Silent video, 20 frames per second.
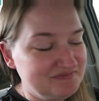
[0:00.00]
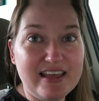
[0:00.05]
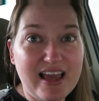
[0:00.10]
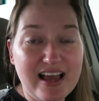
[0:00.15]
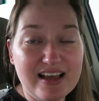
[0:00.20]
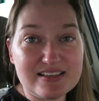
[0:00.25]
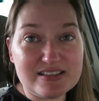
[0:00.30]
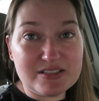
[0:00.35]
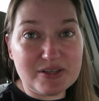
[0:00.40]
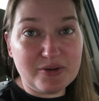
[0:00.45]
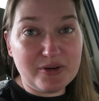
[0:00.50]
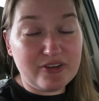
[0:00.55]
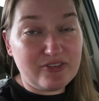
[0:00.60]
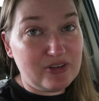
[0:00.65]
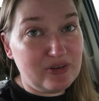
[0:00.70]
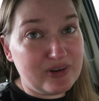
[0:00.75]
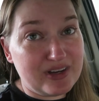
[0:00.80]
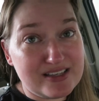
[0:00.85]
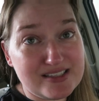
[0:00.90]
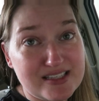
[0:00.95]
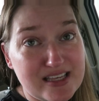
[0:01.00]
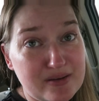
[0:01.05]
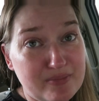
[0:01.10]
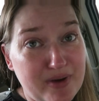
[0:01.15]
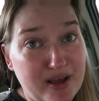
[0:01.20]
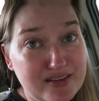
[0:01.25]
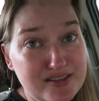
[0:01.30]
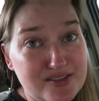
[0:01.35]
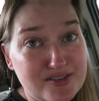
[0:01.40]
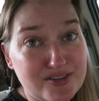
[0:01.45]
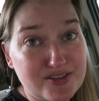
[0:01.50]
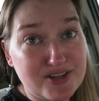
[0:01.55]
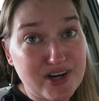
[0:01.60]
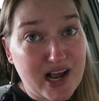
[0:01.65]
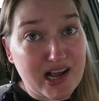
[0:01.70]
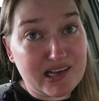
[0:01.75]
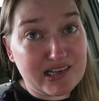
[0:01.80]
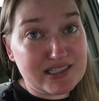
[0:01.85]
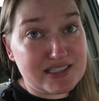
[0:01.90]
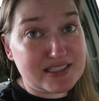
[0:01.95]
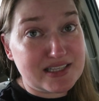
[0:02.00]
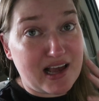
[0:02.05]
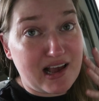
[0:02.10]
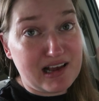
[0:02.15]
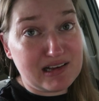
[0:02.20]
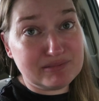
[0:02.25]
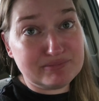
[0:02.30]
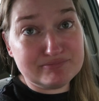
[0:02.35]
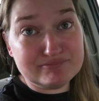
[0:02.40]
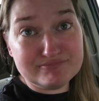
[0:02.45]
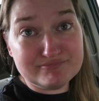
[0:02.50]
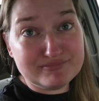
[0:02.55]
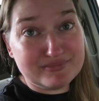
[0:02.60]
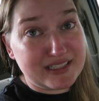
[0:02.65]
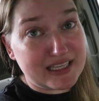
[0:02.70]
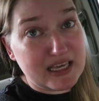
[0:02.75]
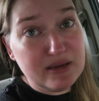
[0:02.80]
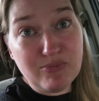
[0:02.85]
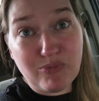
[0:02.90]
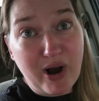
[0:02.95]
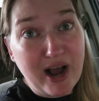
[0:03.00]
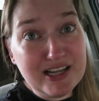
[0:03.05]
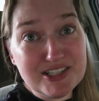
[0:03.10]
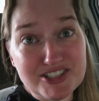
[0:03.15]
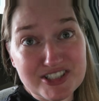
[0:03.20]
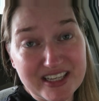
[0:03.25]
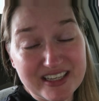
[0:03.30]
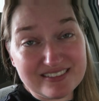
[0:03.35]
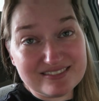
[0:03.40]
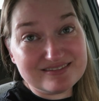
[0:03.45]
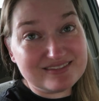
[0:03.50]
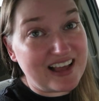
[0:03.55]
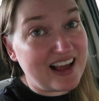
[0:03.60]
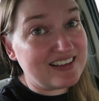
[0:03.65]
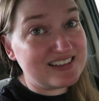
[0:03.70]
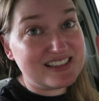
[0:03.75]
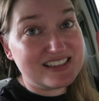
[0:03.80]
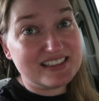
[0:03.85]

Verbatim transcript: Yeah, so if you guys like monster trucks, um, keep watching. I'll